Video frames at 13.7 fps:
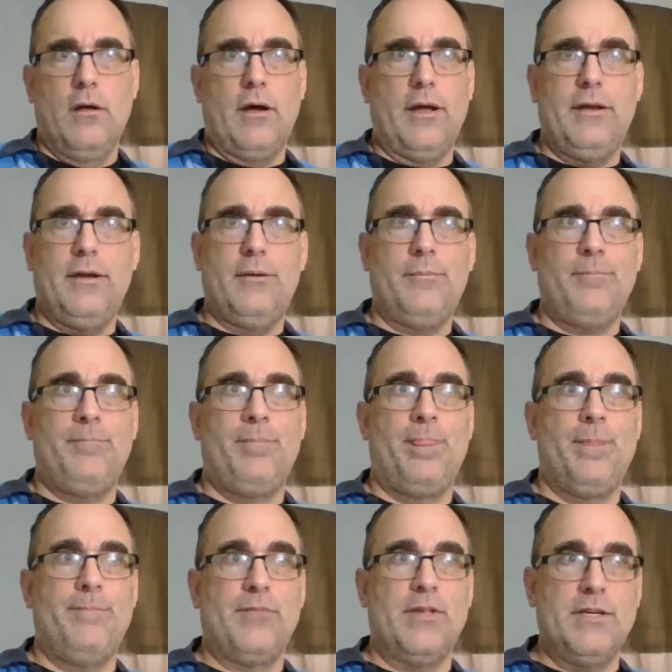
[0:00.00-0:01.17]
I didn't
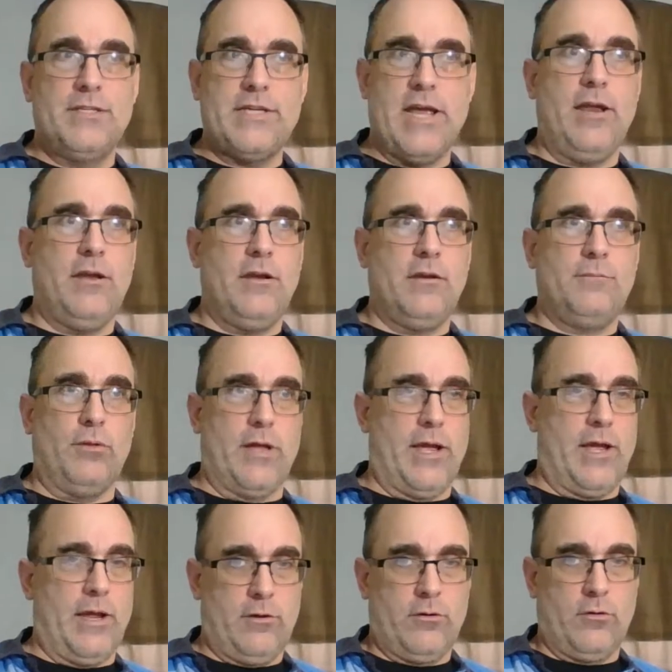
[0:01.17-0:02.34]
intend,
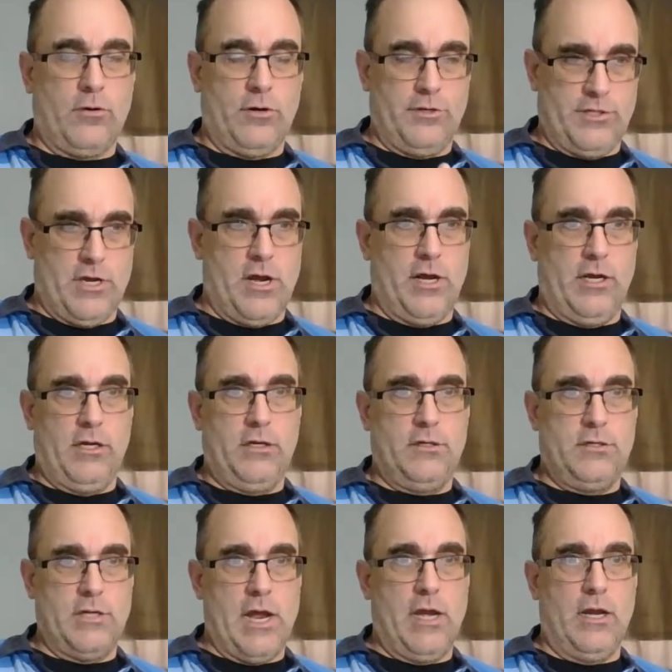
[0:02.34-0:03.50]
plan, or design
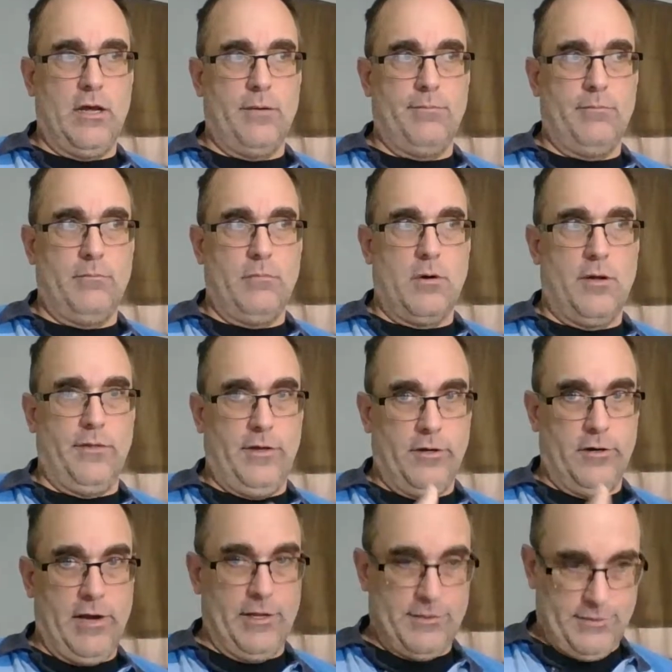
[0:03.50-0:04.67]
to end up on the
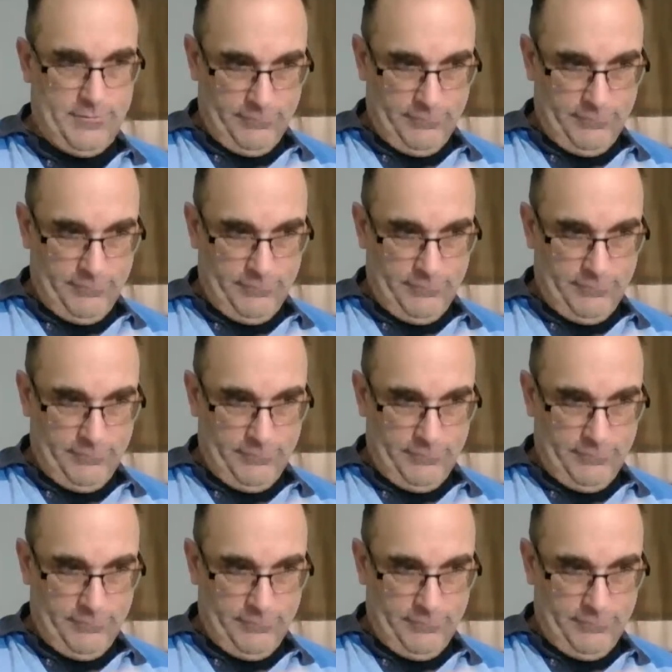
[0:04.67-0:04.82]
internet.